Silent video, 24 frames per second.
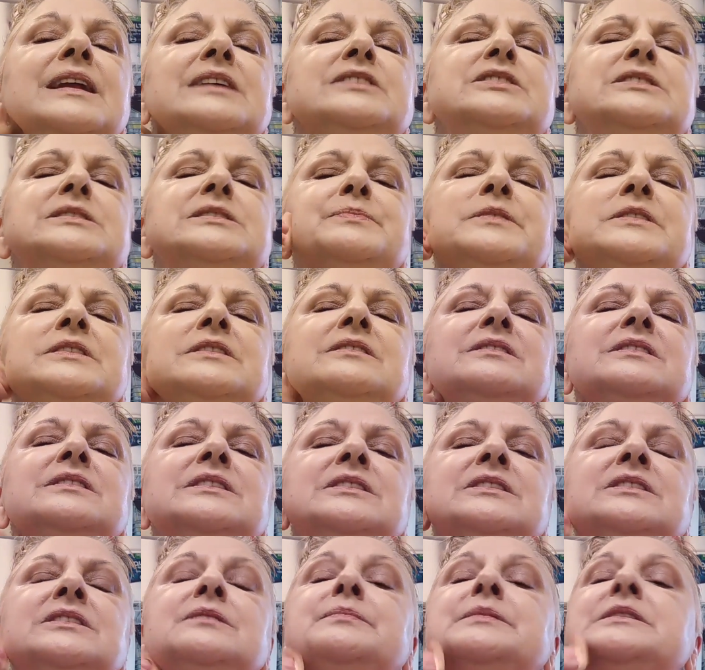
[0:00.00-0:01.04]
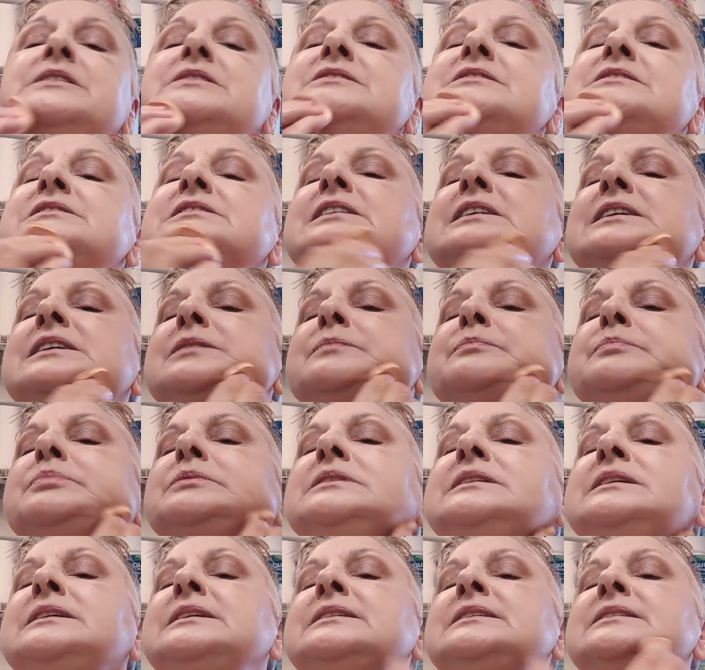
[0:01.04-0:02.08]
And I just put a little bit, just kind
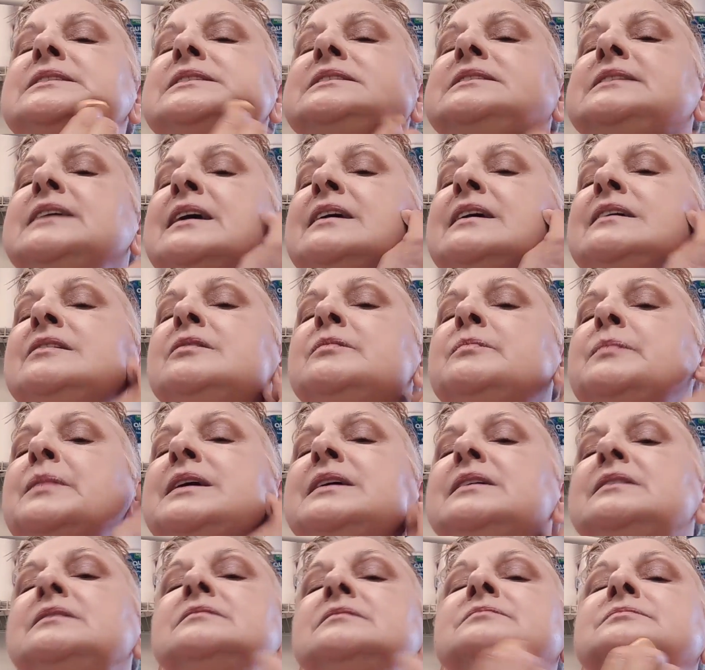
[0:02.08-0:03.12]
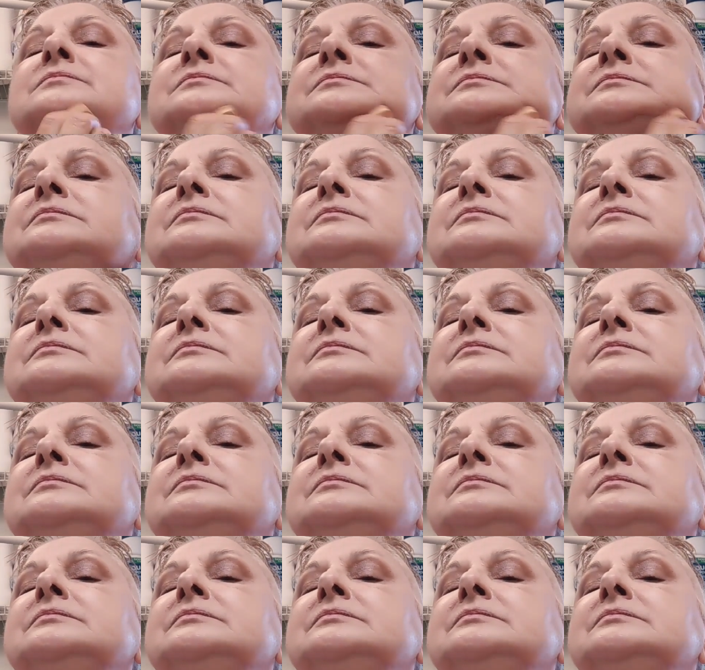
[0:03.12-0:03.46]
of blend it down on my